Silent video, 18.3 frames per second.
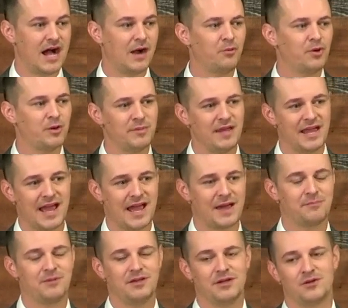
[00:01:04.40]
I want to be
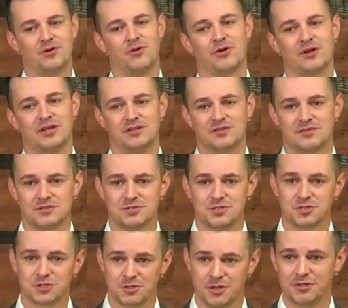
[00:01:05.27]
happy according to the
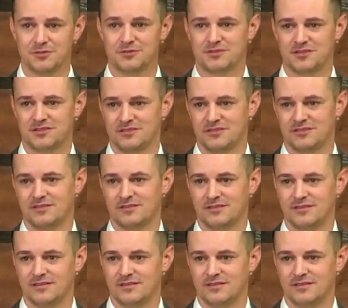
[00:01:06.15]
truth.